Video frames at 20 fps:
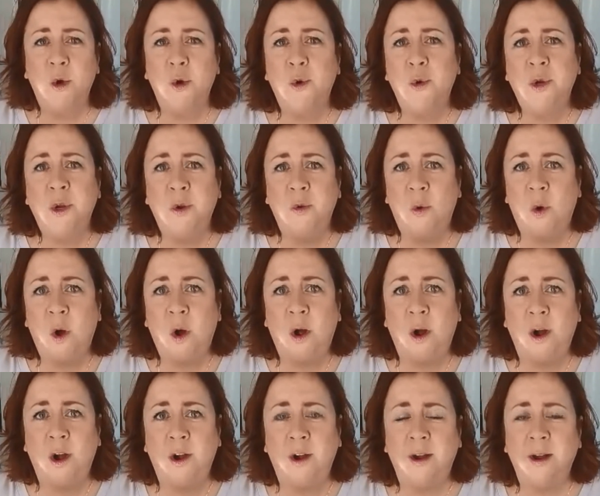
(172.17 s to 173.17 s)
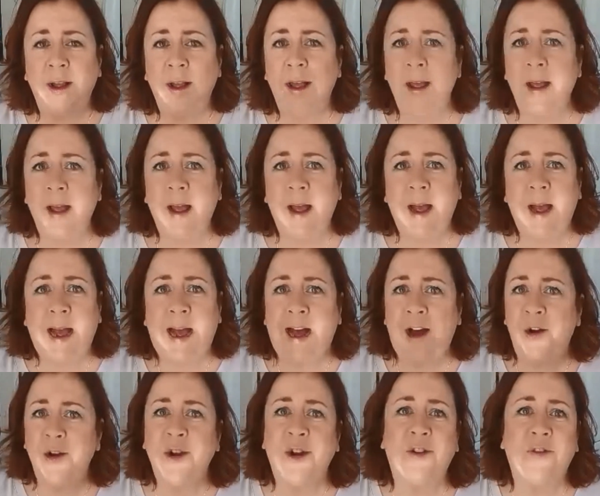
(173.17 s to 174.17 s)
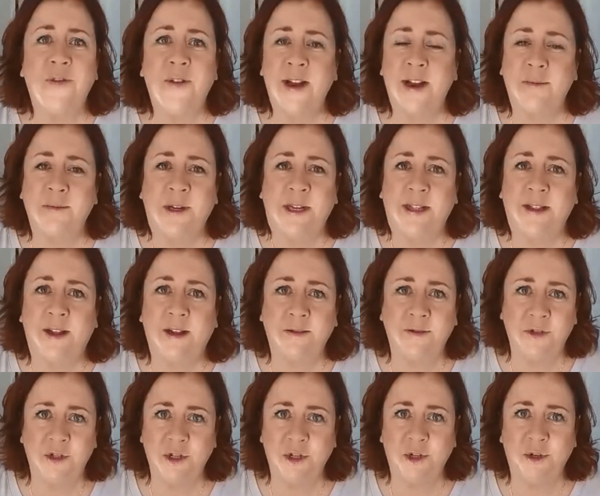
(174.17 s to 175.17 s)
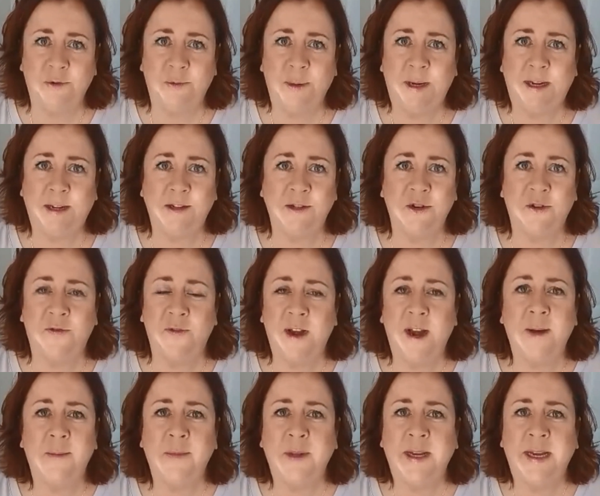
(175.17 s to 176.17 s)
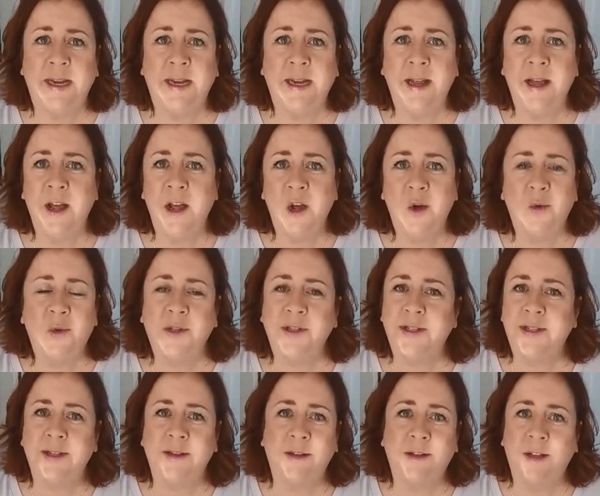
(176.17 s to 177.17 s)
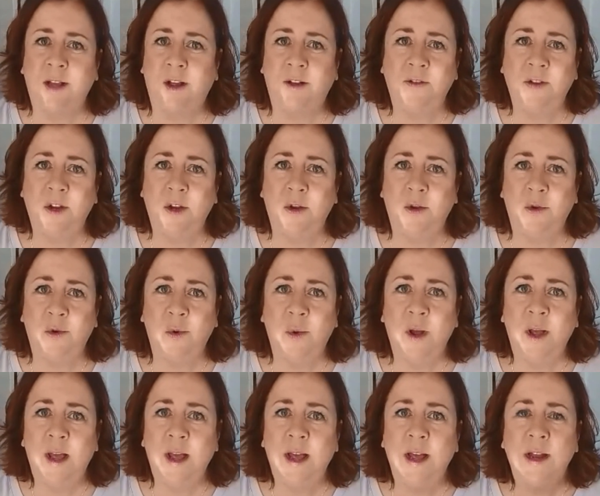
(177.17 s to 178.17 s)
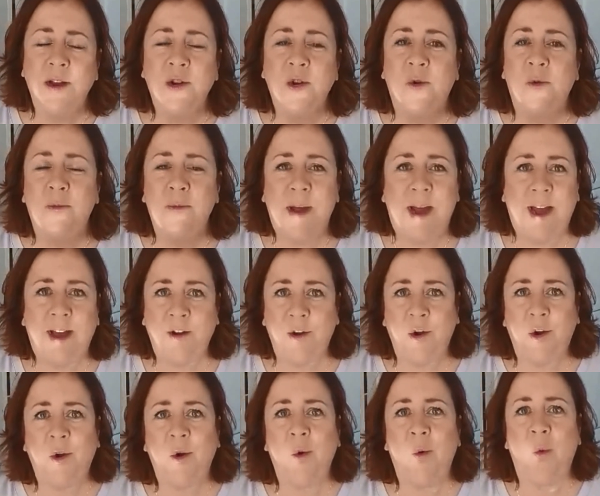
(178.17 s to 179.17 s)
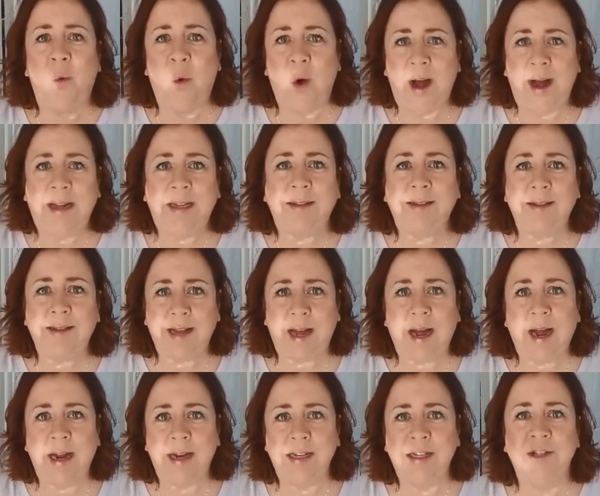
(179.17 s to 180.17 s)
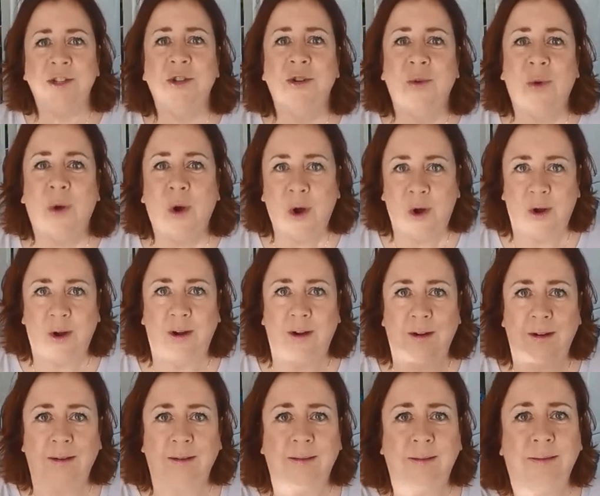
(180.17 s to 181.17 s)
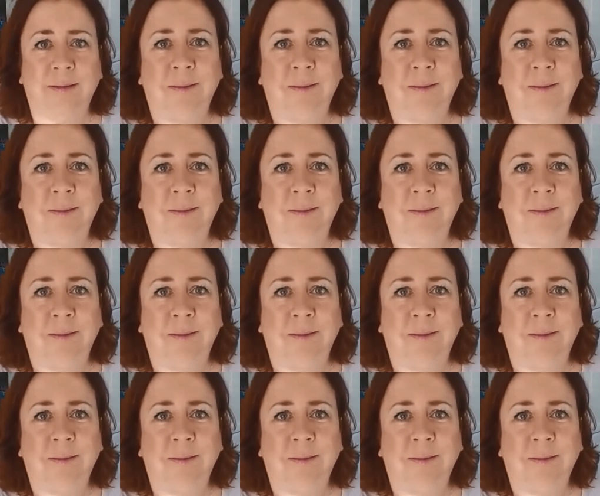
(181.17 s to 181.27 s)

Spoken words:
who you are, how your family loves you, because your family will still love you no matter what size you are.